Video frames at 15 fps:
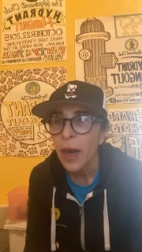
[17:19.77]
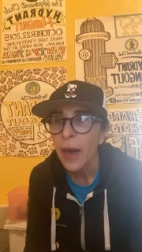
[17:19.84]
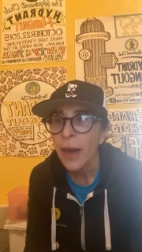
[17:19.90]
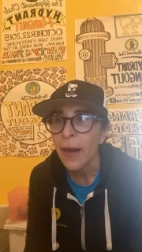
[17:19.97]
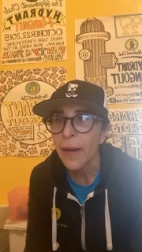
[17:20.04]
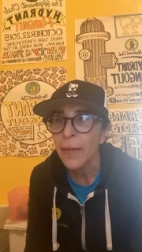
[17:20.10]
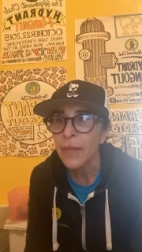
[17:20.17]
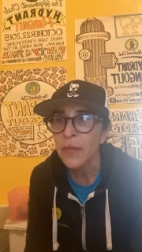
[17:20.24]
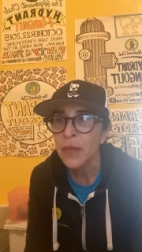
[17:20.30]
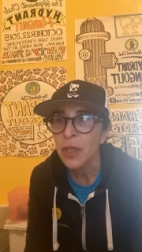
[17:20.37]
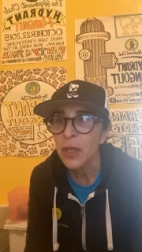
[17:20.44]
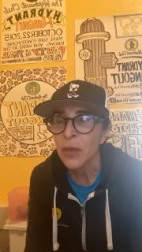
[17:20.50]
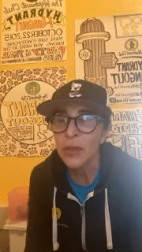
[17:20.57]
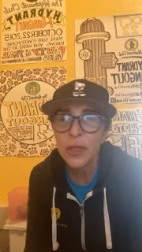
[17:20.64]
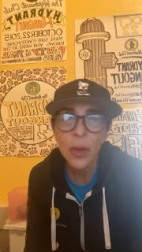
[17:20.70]
Um,
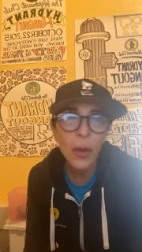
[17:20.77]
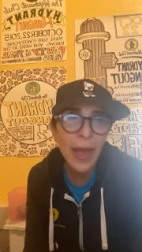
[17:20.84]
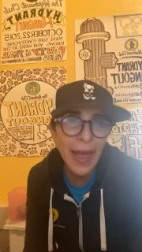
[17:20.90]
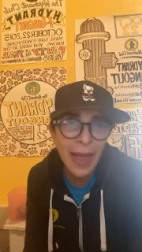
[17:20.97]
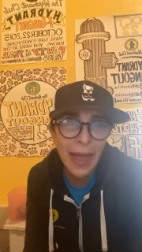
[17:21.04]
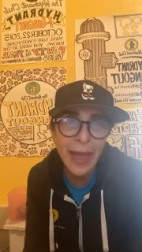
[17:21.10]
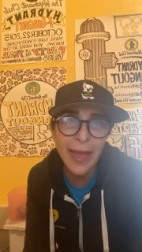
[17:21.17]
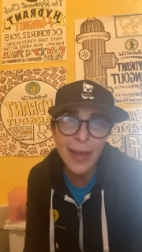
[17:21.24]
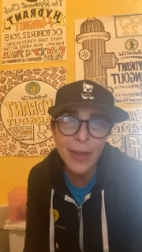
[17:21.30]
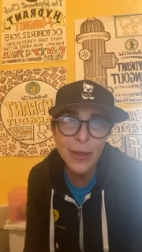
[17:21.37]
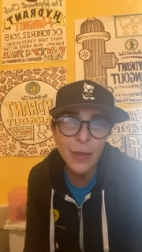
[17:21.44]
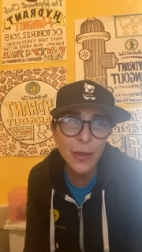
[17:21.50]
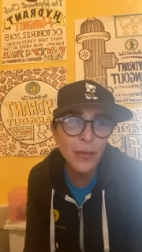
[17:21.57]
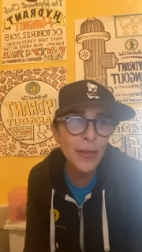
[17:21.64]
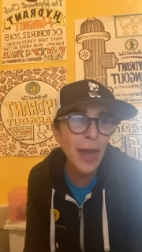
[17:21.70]
you know, so A,
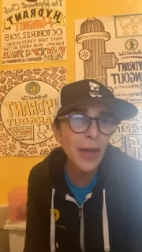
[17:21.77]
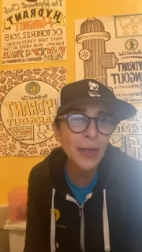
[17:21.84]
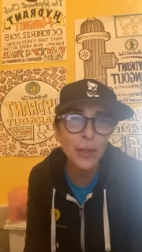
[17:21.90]
you've got